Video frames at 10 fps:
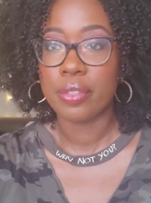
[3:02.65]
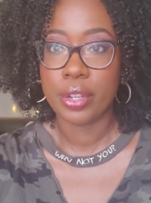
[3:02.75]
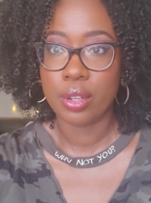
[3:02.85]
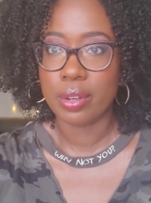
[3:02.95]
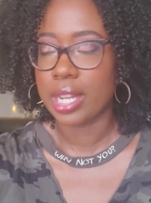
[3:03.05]
for
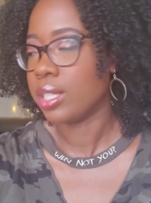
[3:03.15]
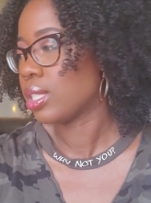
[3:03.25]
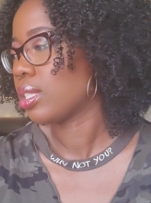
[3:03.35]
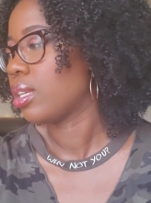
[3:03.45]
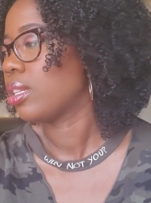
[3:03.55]
your
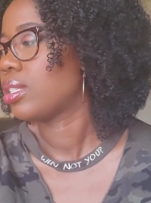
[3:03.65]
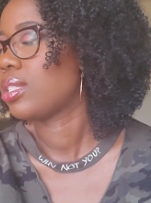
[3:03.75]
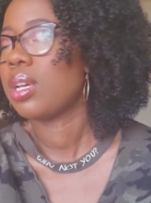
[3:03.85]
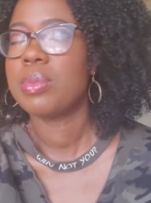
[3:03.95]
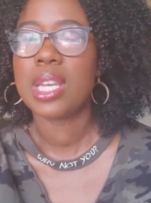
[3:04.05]
rice,
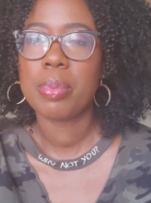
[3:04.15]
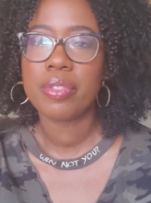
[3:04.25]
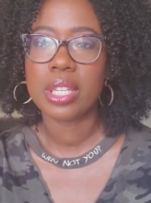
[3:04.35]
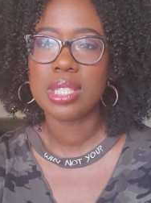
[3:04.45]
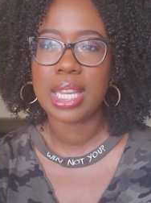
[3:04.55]
some type of
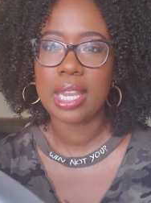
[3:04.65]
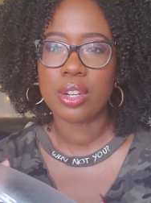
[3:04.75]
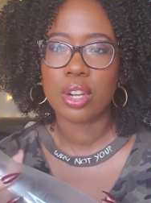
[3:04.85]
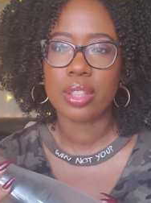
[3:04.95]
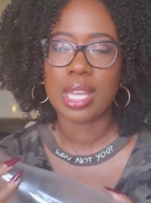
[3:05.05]

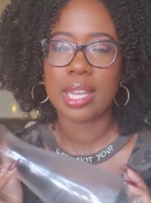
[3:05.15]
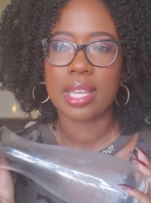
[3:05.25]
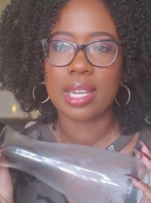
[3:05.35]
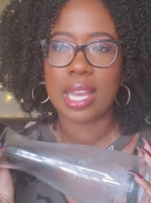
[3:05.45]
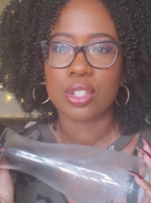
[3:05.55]
container that
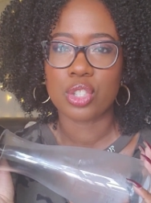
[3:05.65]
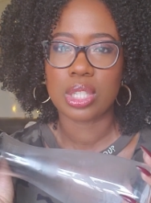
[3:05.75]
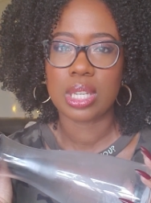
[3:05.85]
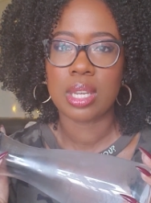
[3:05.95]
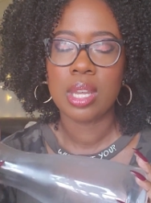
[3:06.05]
can
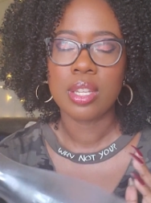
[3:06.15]
actually